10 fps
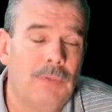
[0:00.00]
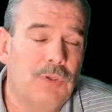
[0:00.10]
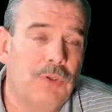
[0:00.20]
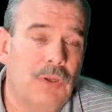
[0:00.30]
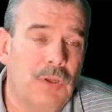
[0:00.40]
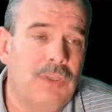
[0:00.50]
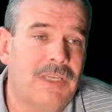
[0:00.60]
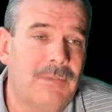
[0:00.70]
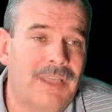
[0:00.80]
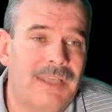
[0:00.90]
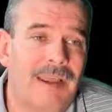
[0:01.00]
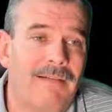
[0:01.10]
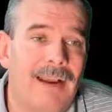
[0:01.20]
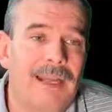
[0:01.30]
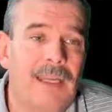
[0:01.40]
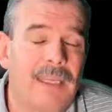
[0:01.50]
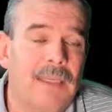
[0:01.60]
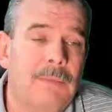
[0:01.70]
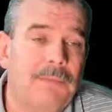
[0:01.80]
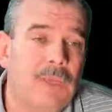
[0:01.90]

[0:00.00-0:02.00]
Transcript: You can contact me directly,